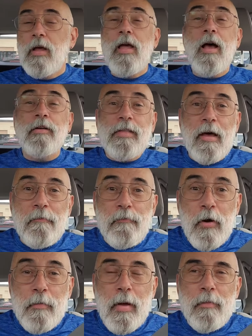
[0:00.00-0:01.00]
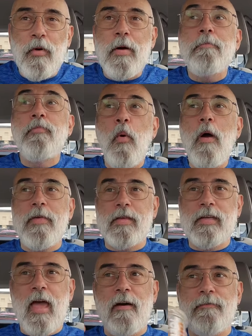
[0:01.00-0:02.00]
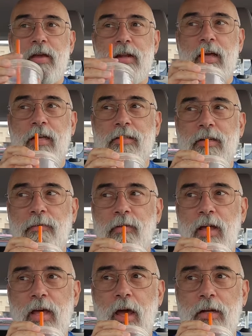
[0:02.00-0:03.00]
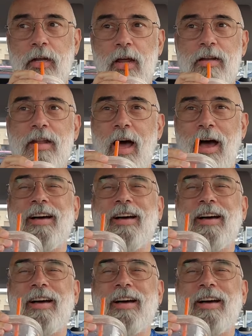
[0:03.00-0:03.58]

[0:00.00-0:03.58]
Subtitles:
How's that for a memory? Boy, this caffeine has definitely kicked in.